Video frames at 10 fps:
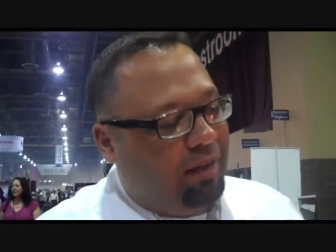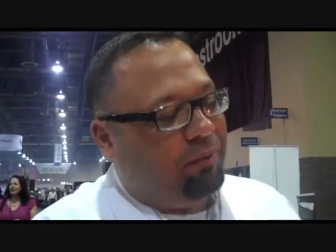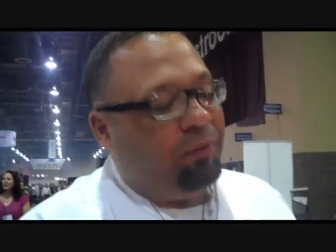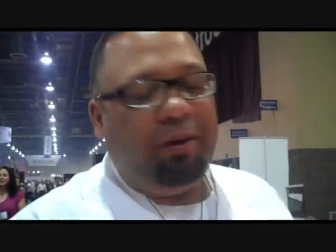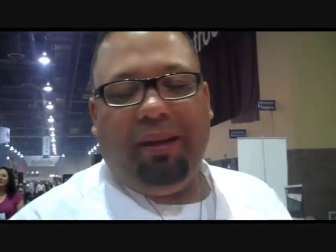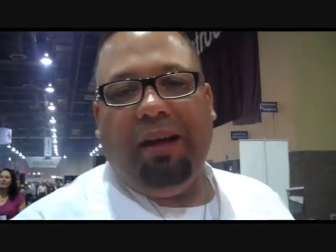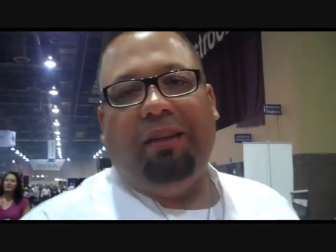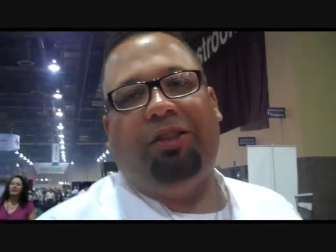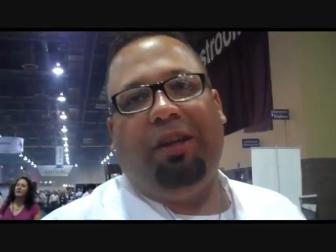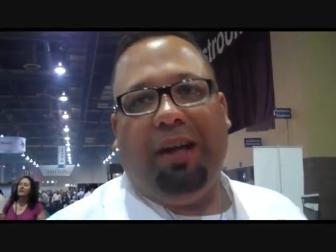fully
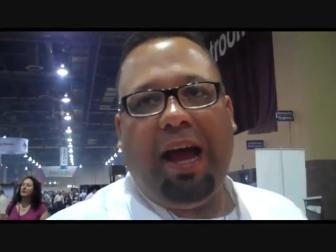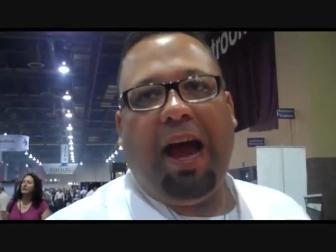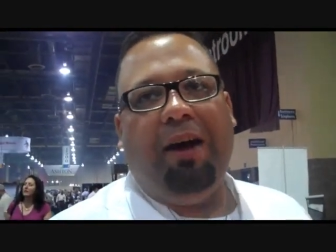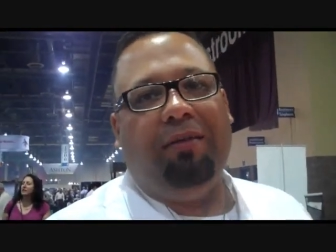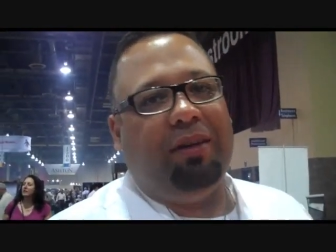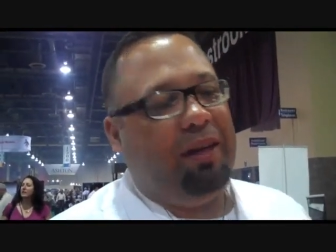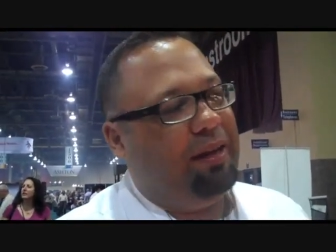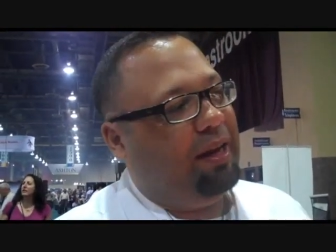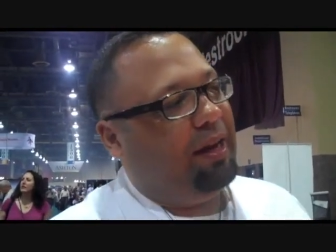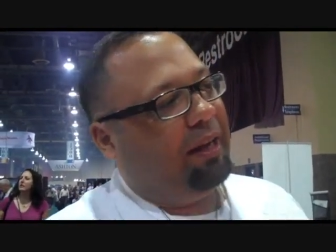launching it now,
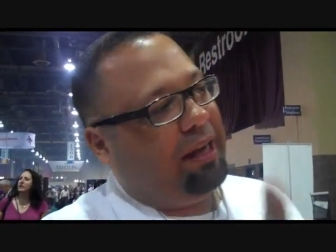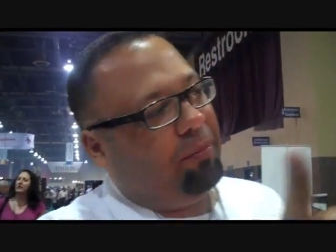and then I